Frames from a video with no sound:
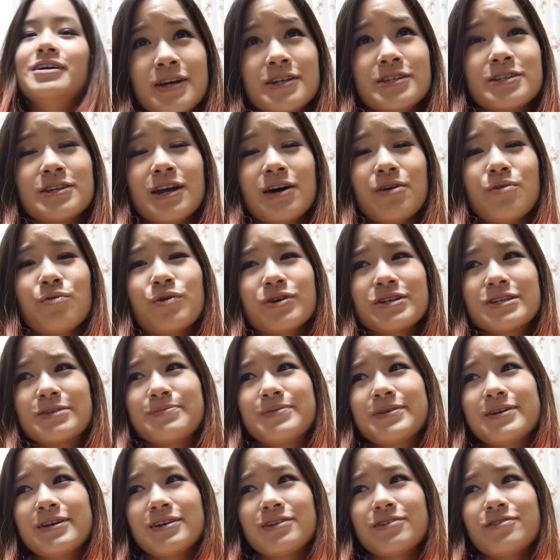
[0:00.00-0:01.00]
So that was a
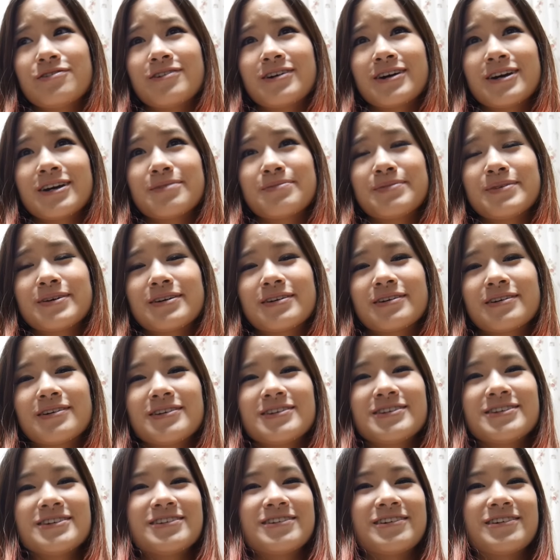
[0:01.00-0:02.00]
bit annoying
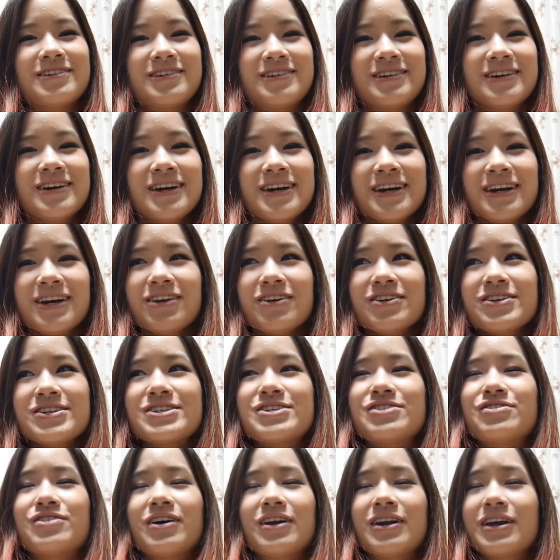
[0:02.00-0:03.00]
because, you know, in
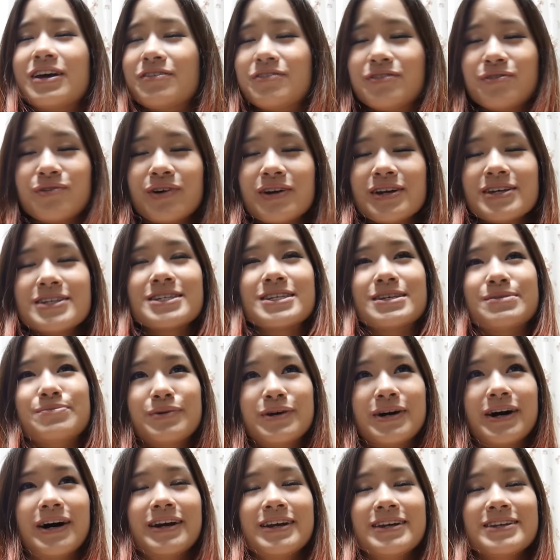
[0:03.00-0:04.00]
Australia, if you want a SIM
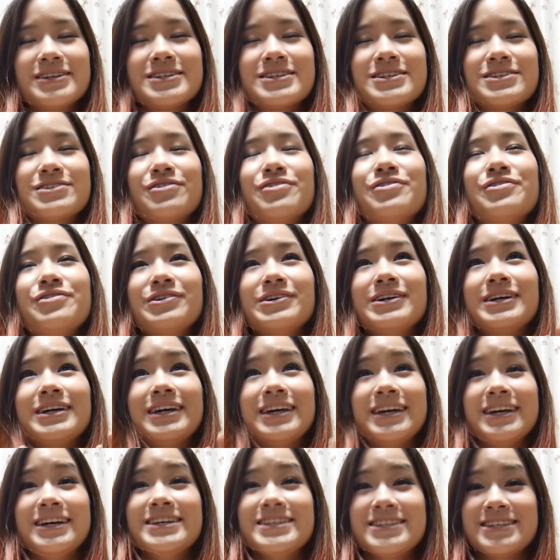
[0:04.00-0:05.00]
card, it's so
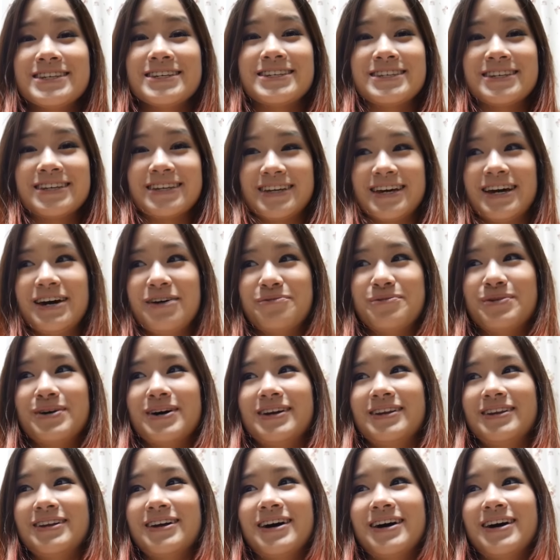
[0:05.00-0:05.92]
easy to get one.